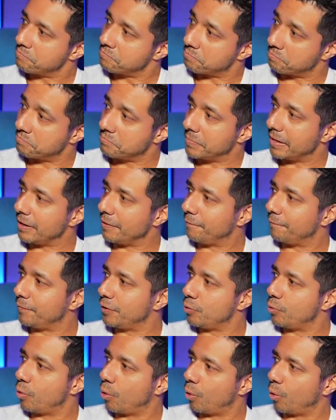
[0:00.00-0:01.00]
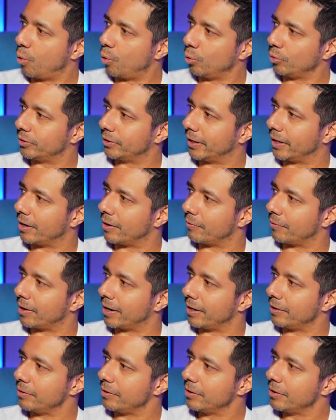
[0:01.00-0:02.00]
If you hold there,
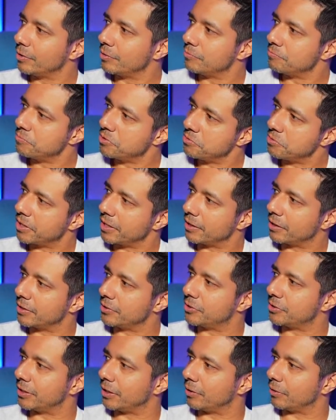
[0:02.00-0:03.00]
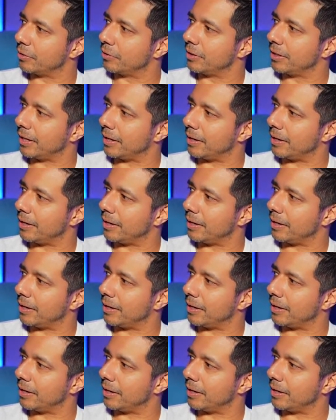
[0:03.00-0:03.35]
right, you can consider the